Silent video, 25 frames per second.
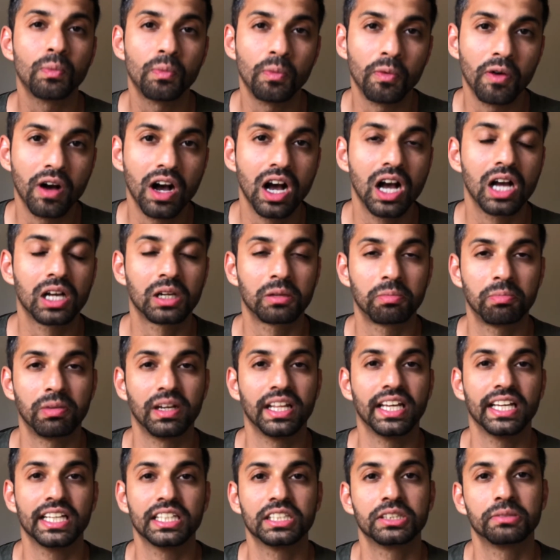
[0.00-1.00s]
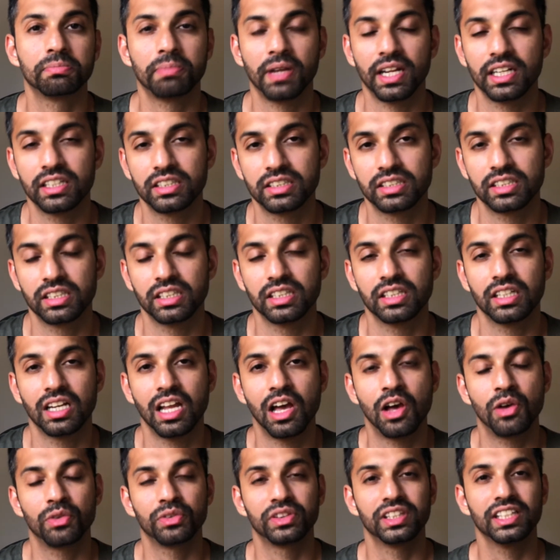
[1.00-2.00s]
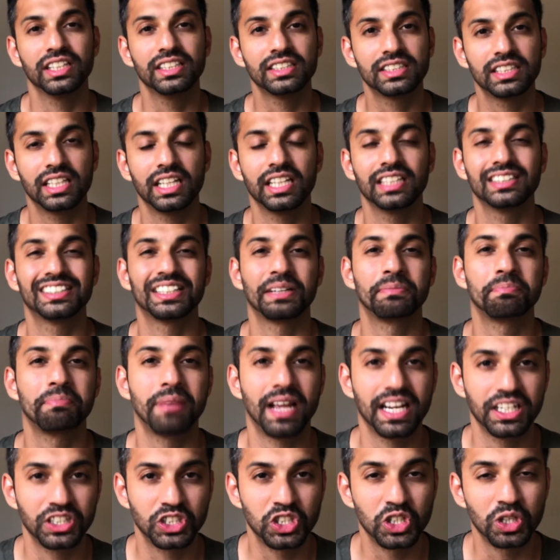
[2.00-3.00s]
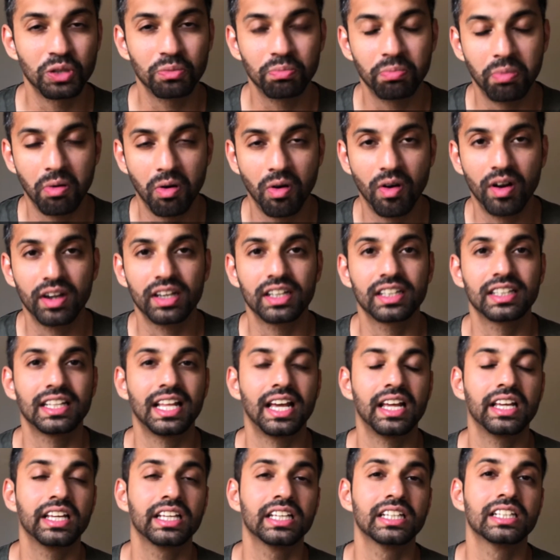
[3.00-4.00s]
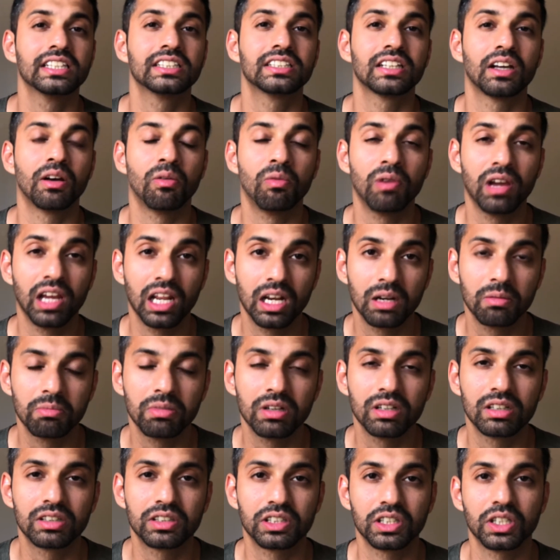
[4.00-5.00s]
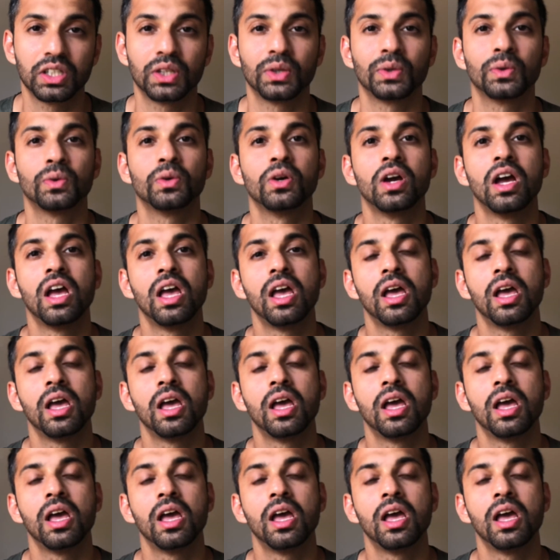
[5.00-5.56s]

workplace pension. Now this is a pension pot that is available to you